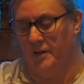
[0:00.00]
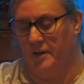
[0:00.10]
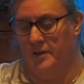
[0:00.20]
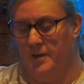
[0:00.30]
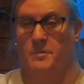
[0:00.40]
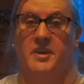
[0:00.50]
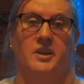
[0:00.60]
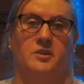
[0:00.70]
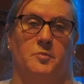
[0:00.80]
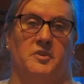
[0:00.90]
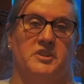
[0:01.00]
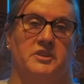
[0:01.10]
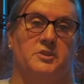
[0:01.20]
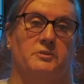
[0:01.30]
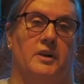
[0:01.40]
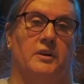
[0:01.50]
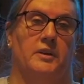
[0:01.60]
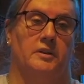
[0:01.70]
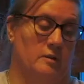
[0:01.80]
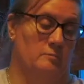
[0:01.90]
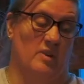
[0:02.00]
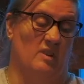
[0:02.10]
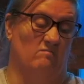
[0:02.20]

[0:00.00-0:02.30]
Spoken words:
and make it as pretty as you like. But